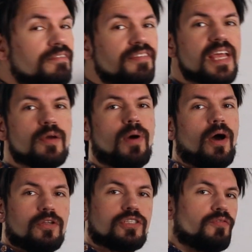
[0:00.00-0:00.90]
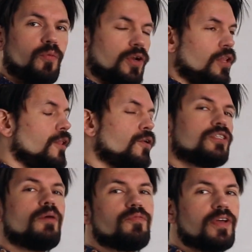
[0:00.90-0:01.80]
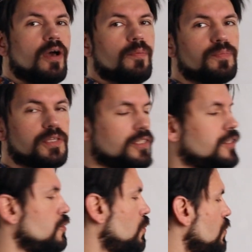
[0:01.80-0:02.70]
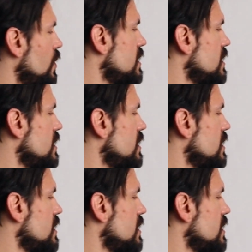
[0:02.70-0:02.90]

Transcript: to think about it. So if I want to look something up, this is super